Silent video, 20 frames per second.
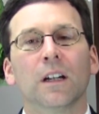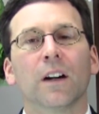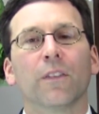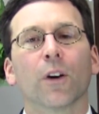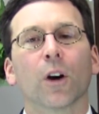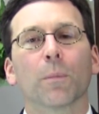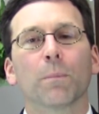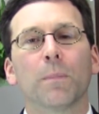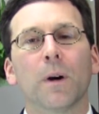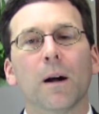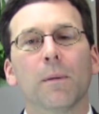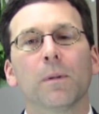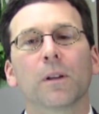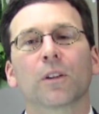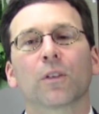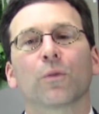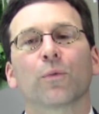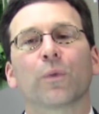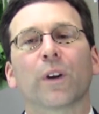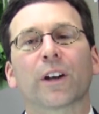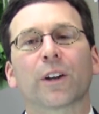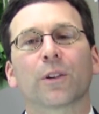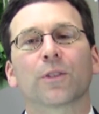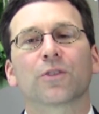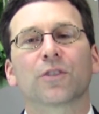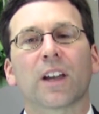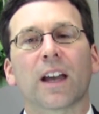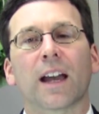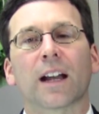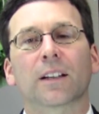of our Public
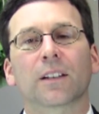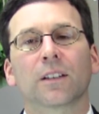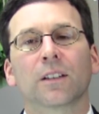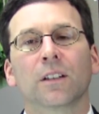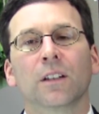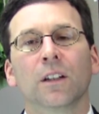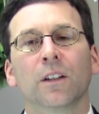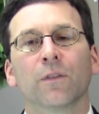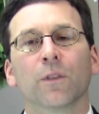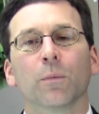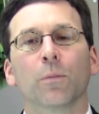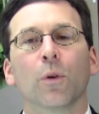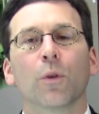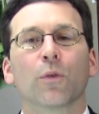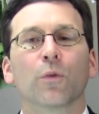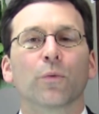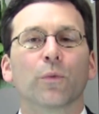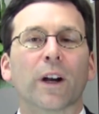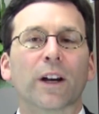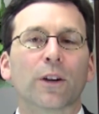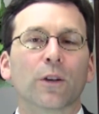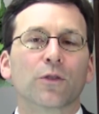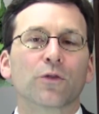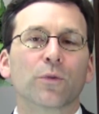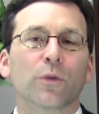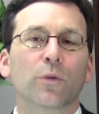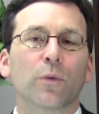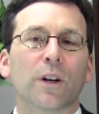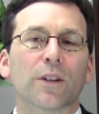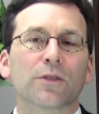Records Act for both records
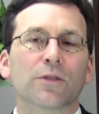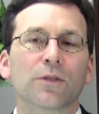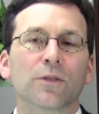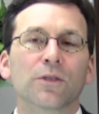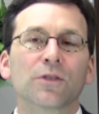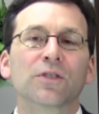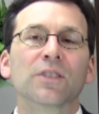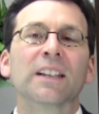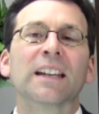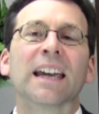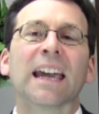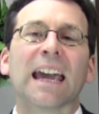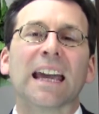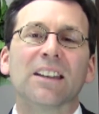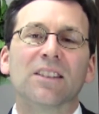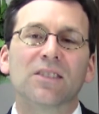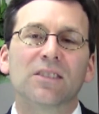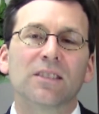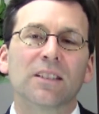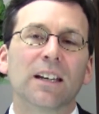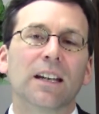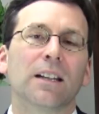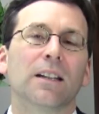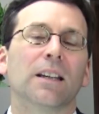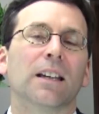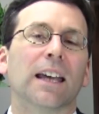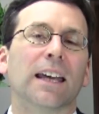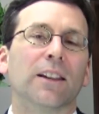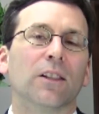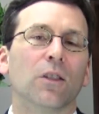requesters and state
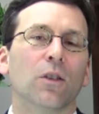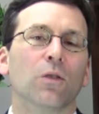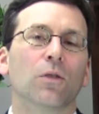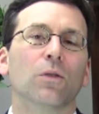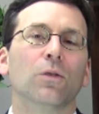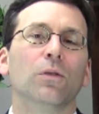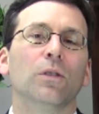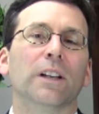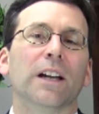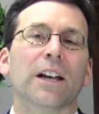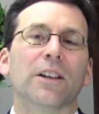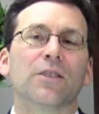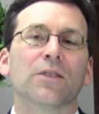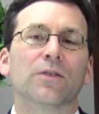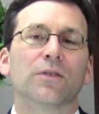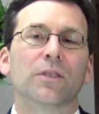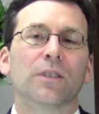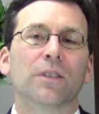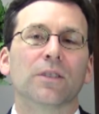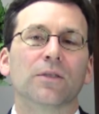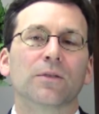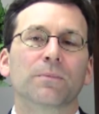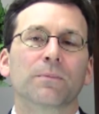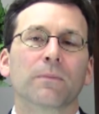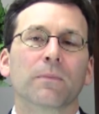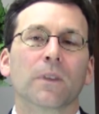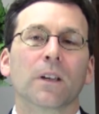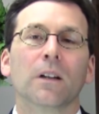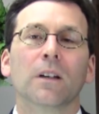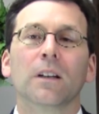and local agencies.
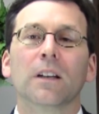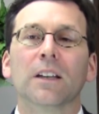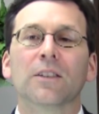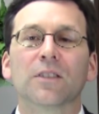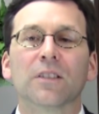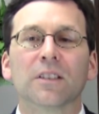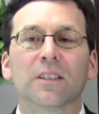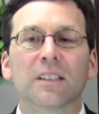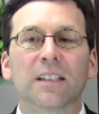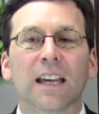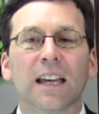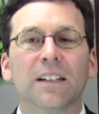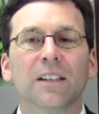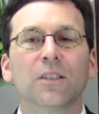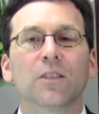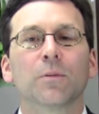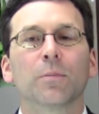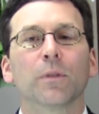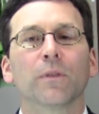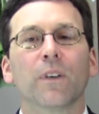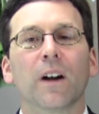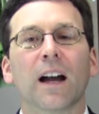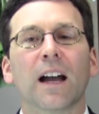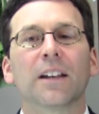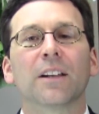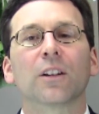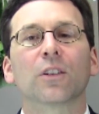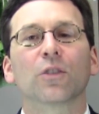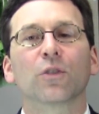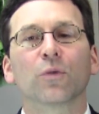It's intended to
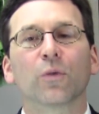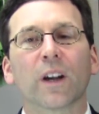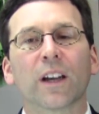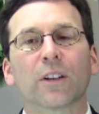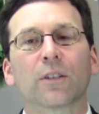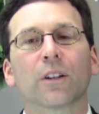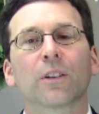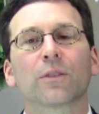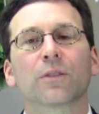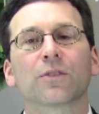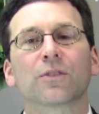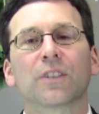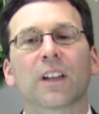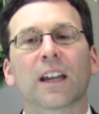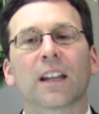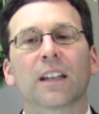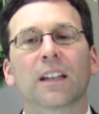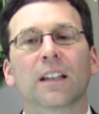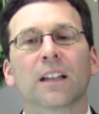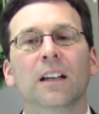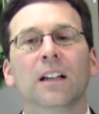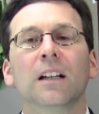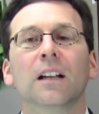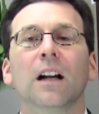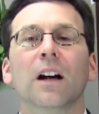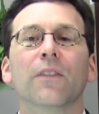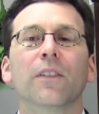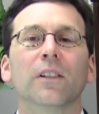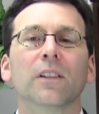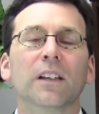provide a greater understanding
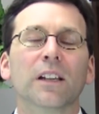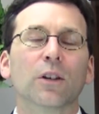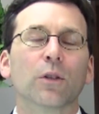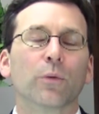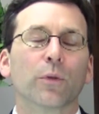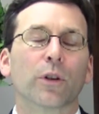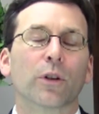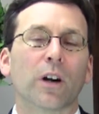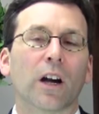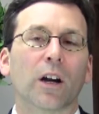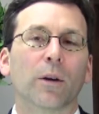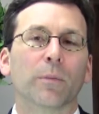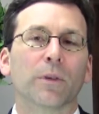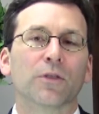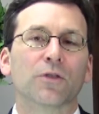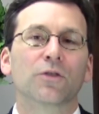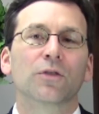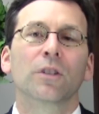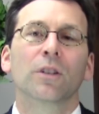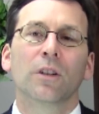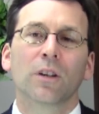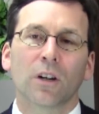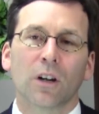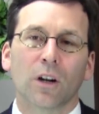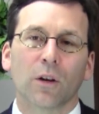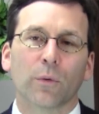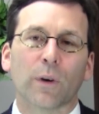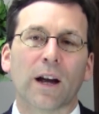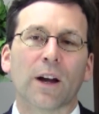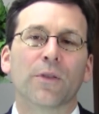of the legal requirements
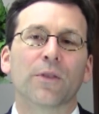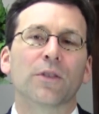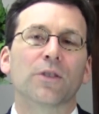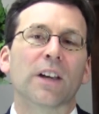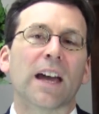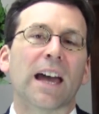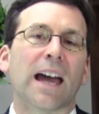around the